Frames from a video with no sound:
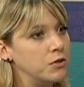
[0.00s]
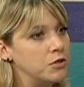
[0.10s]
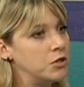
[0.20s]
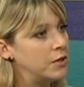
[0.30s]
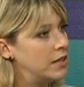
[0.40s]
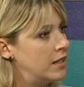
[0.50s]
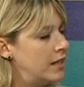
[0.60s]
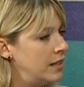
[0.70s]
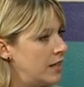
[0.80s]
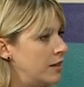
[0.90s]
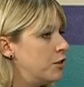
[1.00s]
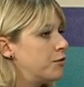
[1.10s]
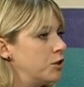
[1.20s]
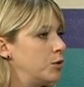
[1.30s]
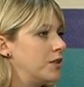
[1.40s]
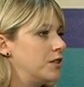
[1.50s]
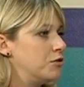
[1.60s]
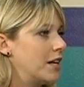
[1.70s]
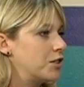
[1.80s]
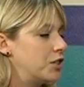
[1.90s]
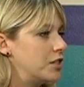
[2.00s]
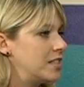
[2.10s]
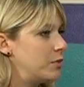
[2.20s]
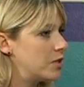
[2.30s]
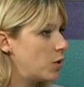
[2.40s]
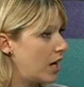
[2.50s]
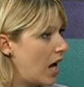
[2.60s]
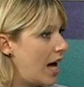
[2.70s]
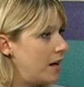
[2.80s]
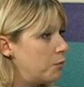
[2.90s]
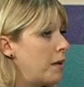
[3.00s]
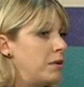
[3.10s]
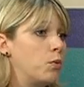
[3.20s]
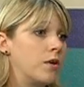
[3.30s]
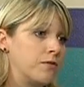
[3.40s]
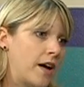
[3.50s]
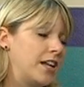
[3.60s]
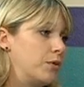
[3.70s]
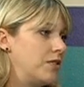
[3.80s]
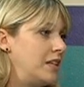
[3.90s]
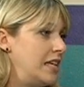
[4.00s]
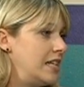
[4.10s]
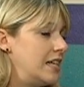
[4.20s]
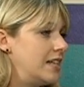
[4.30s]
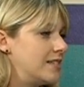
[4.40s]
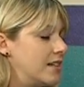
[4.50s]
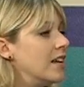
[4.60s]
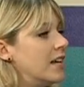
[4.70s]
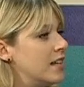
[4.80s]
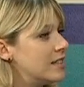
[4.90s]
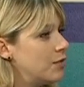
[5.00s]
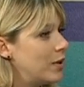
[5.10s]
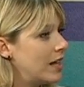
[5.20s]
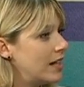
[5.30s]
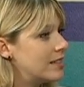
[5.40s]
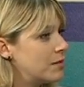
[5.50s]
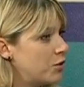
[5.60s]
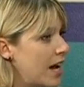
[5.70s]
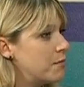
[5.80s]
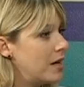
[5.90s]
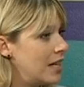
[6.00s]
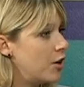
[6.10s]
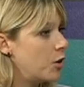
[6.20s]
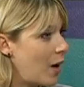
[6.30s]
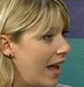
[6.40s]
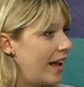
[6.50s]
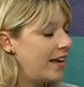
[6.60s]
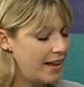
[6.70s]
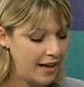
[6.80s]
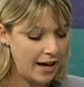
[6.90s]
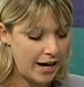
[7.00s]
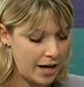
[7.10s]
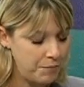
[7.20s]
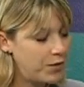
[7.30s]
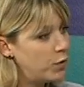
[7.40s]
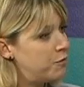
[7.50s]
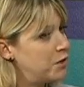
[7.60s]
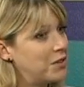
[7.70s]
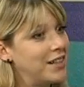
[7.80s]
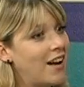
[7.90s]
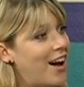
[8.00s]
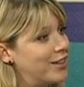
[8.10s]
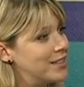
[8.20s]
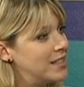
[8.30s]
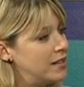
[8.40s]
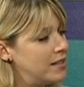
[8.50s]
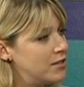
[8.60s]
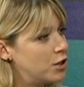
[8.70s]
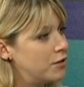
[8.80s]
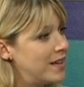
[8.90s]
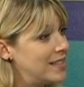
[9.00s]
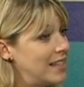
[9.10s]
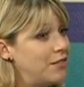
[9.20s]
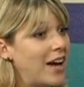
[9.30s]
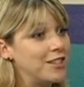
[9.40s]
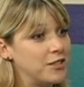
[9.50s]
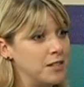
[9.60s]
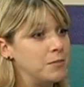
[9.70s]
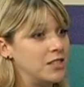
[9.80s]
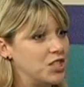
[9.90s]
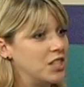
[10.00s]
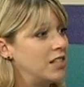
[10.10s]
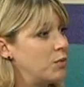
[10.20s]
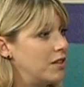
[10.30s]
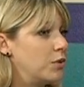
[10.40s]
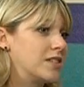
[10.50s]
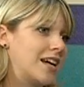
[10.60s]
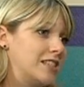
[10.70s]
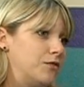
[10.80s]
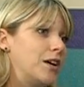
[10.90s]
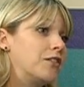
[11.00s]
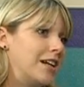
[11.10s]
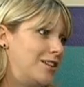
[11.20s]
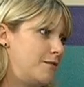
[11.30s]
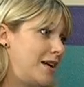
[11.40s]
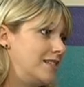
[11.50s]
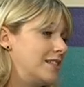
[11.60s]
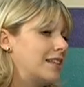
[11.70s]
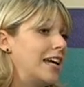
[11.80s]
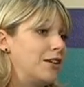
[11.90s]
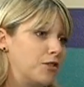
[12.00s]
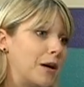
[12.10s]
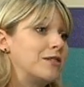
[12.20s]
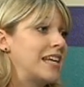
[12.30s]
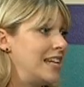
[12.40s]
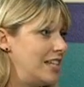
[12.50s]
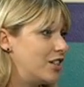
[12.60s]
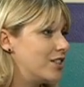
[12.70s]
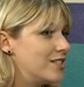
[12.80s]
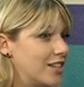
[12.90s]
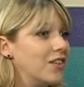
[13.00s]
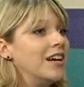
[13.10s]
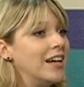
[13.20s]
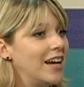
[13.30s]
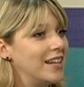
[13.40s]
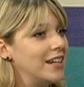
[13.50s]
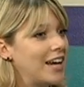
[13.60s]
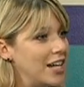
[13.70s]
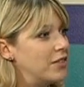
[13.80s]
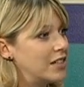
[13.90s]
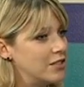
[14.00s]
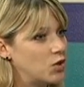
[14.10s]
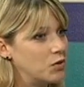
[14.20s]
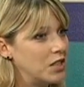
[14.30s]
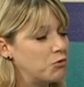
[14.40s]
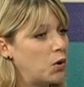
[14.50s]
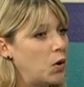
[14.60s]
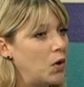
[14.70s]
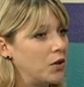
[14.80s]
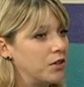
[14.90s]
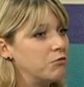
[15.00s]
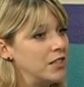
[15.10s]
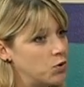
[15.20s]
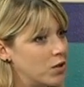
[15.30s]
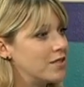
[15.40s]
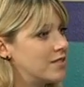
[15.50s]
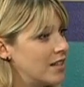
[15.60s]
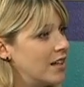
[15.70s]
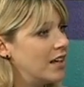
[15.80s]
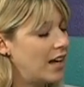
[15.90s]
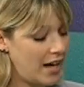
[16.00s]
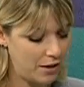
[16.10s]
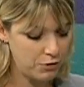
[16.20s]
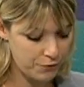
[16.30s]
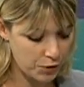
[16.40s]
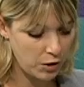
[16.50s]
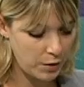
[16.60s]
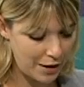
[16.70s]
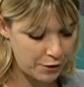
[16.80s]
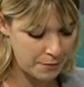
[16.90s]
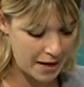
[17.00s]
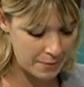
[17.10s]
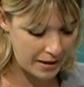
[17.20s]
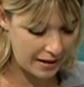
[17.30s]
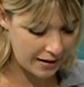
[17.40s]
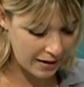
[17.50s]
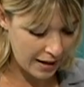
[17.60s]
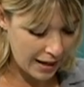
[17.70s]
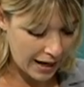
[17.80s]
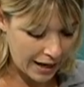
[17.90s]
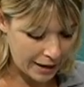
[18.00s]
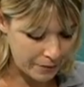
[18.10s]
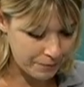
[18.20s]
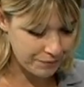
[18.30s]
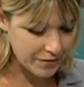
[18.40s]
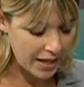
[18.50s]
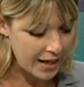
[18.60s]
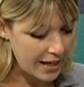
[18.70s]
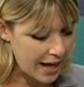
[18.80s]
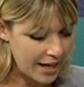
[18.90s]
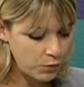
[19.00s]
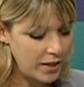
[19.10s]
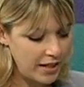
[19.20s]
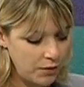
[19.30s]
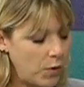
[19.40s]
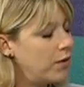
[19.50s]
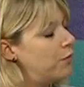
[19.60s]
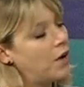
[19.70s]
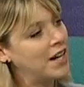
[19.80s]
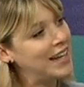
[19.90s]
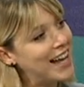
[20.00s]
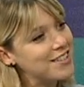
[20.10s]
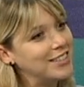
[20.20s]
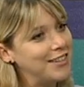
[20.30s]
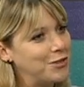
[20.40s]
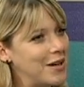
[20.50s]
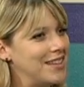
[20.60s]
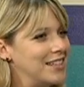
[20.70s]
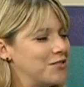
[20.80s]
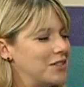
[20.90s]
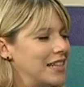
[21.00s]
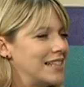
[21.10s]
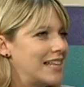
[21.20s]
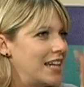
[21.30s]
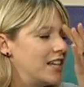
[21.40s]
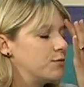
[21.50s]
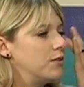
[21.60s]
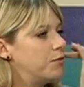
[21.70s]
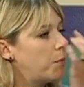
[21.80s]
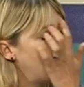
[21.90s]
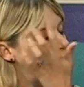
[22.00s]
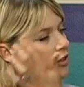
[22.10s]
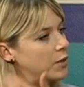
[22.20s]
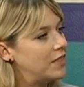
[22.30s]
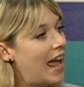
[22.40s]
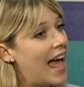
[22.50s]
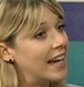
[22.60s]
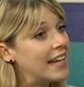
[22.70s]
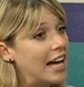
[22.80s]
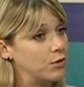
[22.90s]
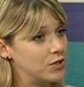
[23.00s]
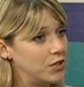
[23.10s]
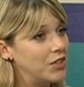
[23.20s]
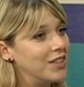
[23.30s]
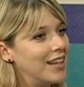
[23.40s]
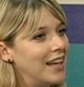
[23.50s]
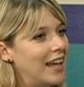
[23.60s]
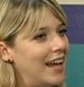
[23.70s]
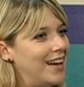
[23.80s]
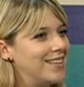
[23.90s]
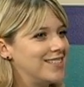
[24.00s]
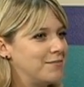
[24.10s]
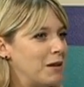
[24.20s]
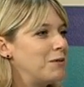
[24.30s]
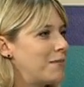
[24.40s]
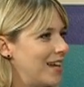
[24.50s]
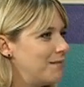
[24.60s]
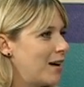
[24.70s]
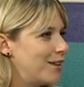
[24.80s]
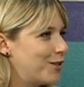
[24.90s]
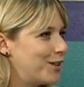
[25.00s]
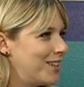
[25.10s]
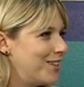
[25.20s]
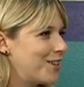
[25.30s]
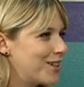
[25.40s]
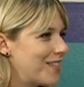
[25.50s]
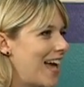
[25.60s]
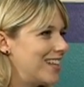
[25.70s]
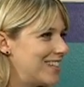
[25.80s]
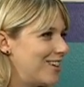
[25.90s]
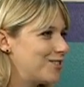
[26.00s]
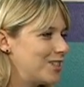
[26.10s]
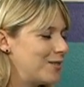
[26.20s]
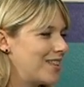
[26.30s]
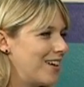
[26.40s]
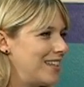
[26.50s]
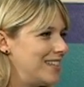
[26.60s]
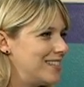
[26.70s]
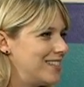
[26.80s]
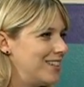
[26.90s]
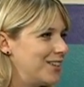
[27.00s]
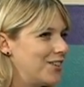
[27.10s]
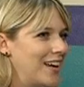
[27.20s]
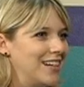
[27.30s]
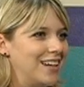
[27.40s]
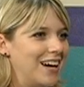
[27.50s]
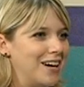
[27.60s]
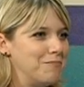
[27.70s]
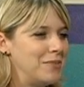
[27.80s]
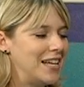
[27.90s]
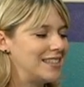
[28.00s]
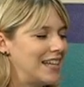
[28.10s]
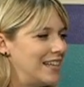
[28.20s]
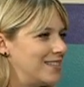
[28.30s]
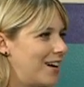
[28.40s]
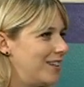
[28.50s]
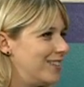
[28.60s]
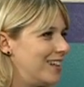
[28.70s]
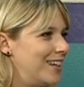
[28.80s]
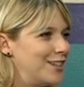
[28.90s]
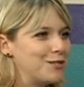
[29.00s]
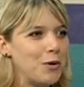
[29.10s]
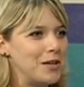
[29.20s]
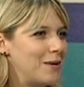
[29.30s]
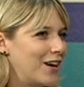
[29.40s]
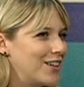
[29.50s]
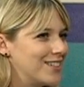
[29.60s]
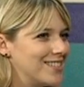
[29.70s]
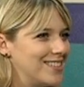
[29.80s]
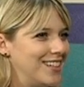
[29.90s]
do an interview with the director, see what's going on, maybe find out what the need is, and see if we can get some grant money their way. We've been really honored to serve as an advisory position with the Wisconsin Federated Humane Society for about 10 years. So again, kind of a consulting role or resource referral, whatever it might be. And on a national level, one thing that's really exciting is we've partnered with the Ad Council. And this, people might have heard of the Ad Council with all these great PSAs on Smokey Bears,